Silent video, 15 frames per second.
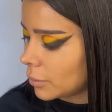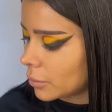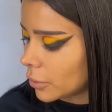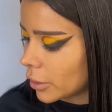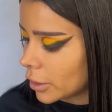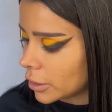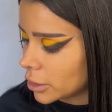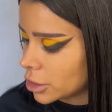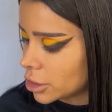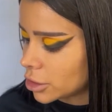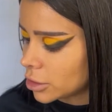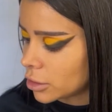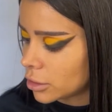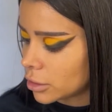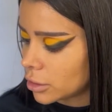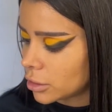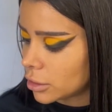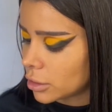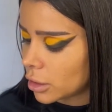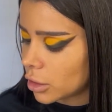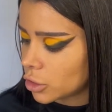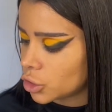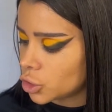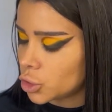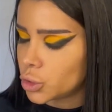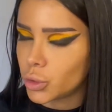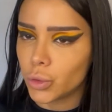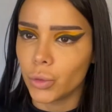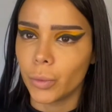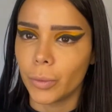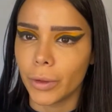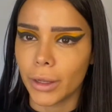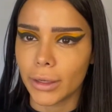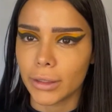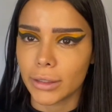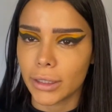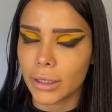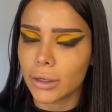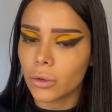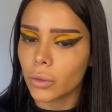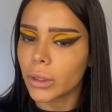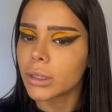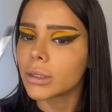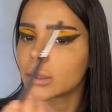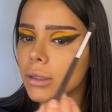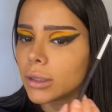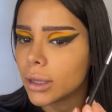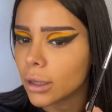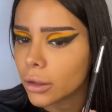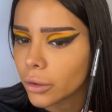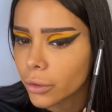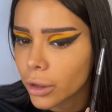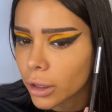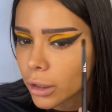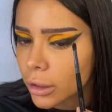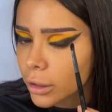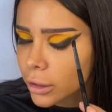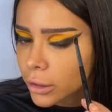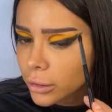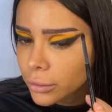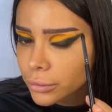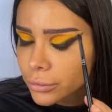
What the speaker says: brush to blend it with the yellow color.